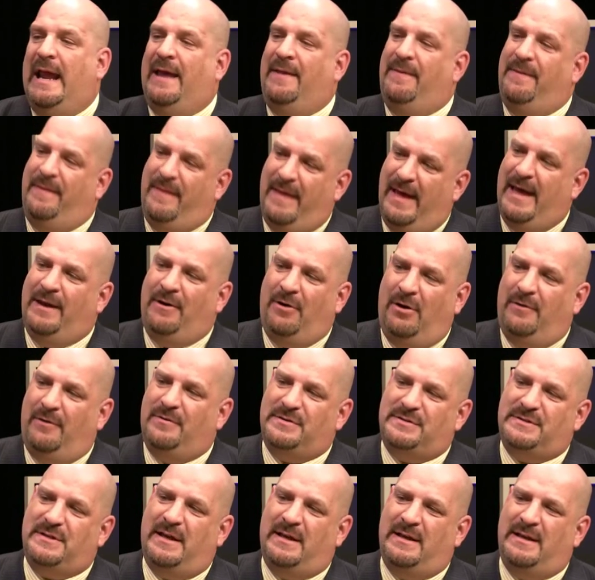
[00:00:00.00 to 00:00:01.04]
And then all
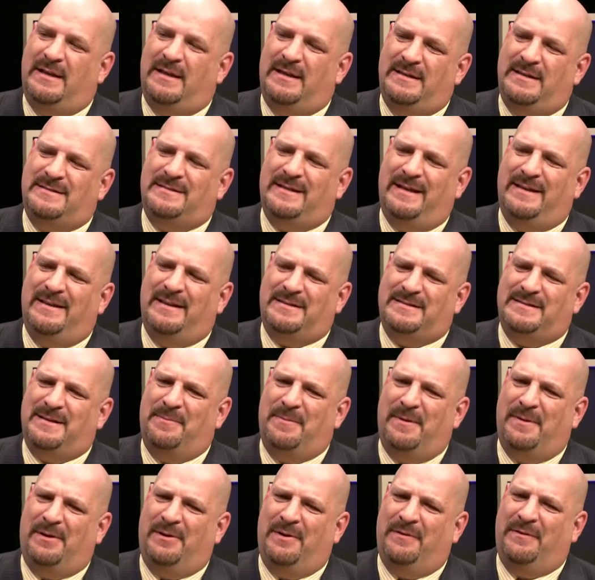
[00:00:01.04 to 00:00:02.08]
of a sudden he said that
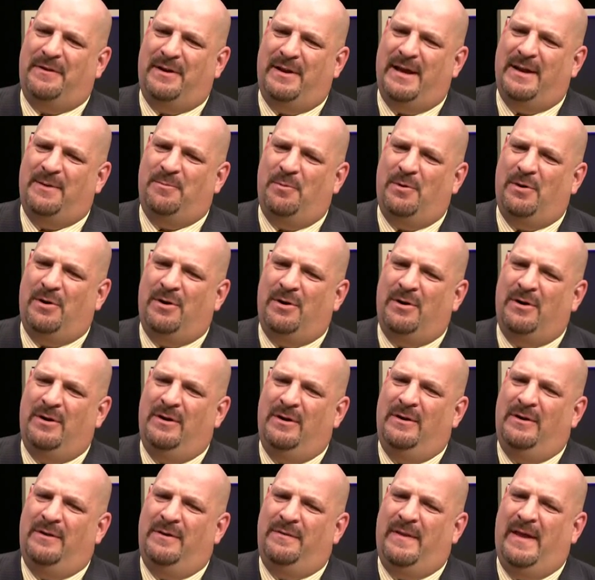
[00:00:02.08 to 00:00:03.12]
something along the line where
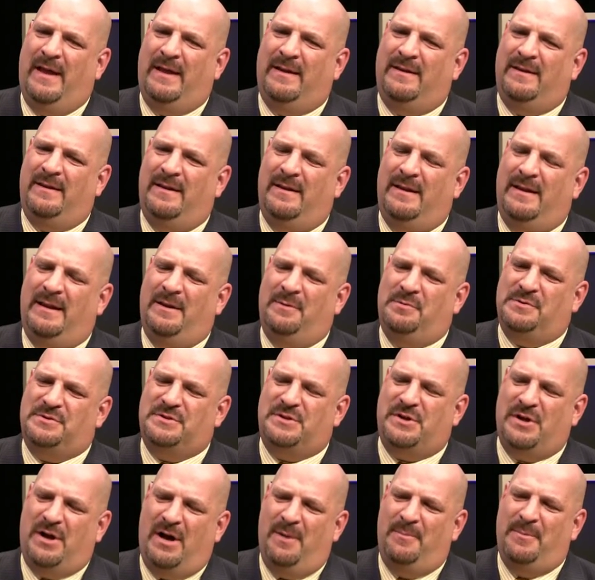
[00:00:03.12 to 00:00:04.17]
that it
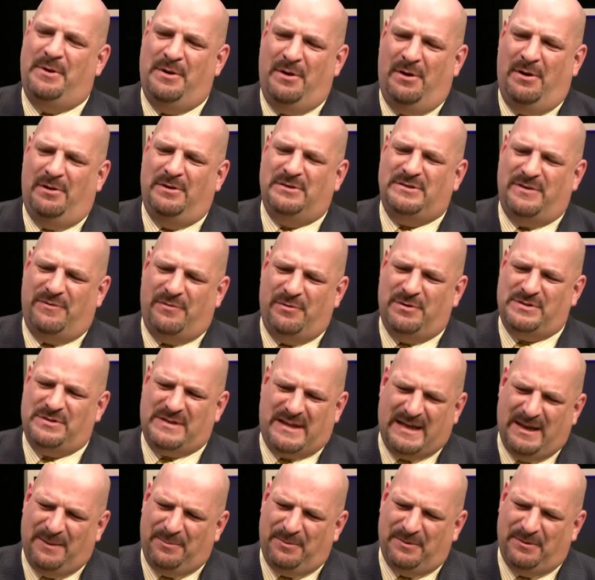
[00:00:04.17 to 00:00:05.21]
was common knowledge, I've heard
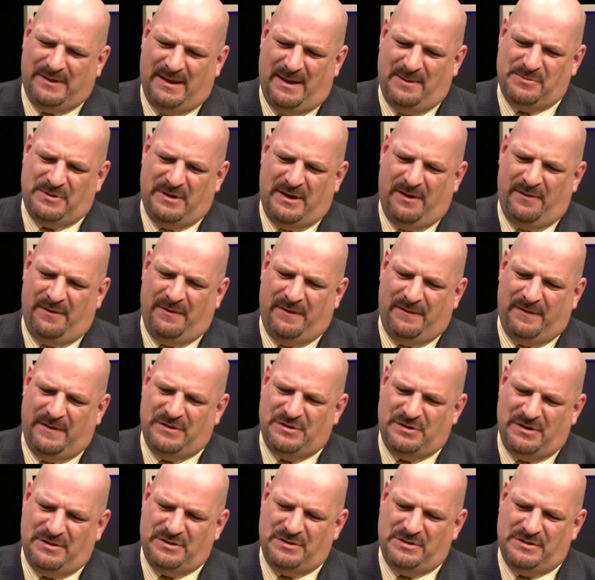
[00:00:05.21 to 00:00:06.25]
this a couple of times right now, that
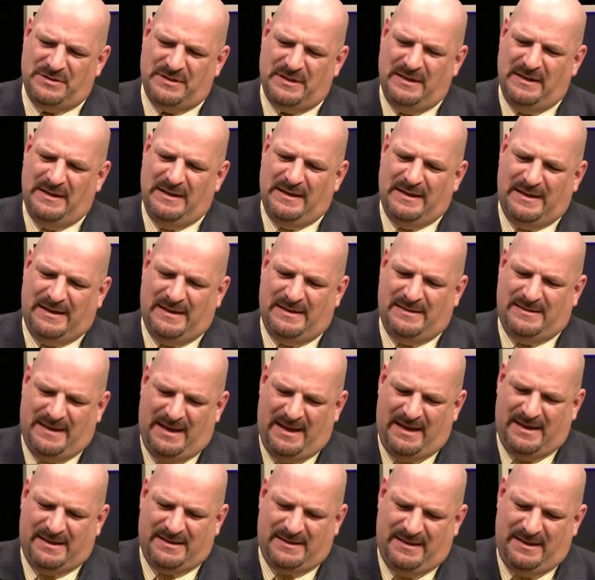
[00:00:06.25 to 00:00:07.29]
the judges can
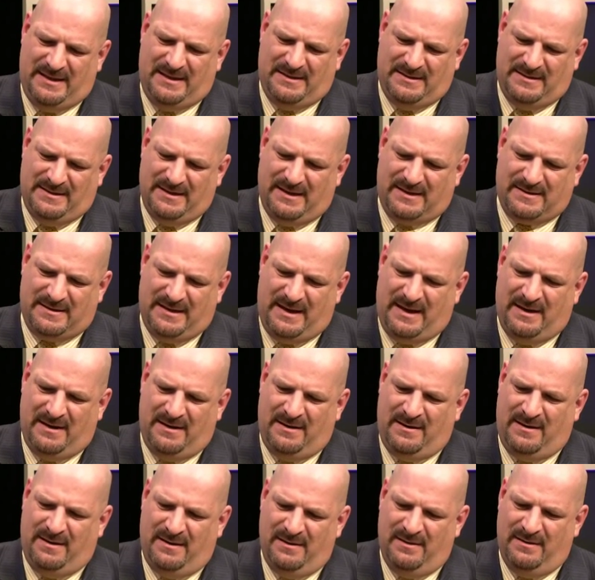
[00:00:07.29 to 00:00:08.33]
take the
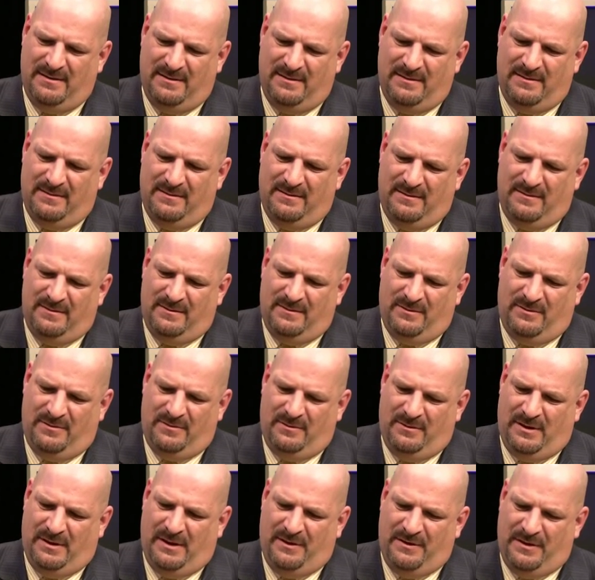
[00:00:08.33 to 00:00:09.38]
dictated,
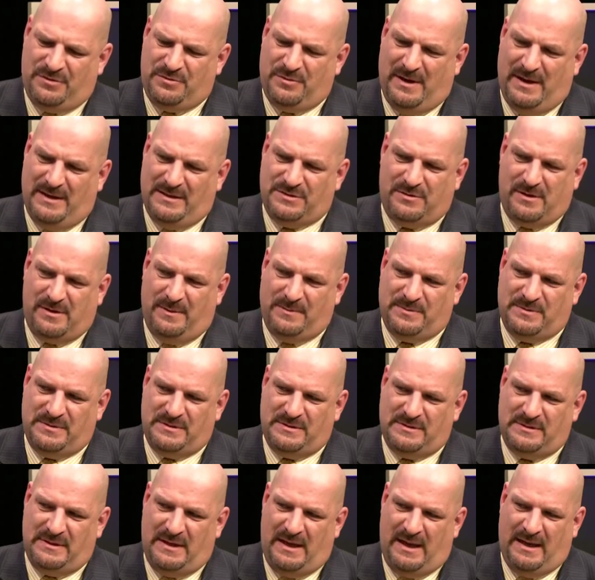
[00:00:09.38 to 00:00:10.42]
the
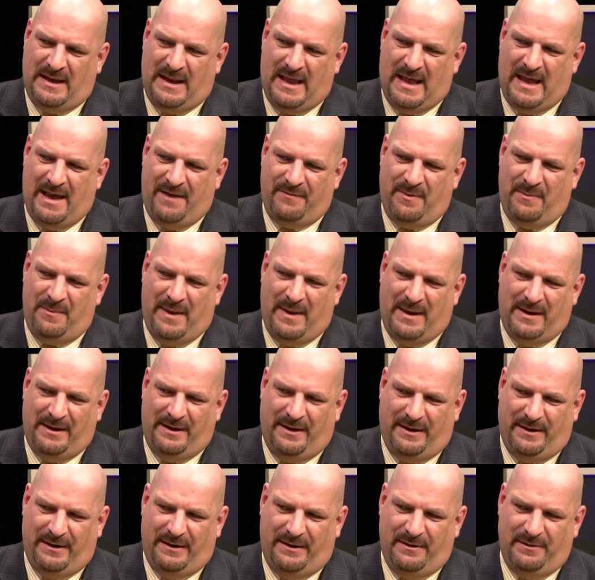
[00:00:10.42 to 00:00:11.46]
transcripts and have them
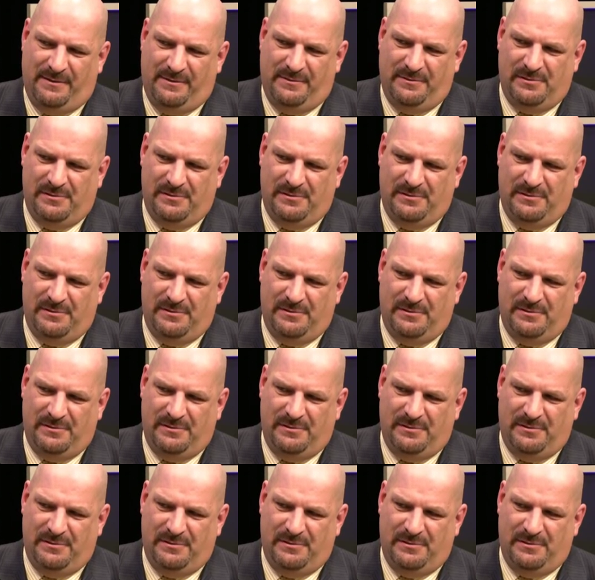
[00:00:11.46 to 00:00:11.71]
edited.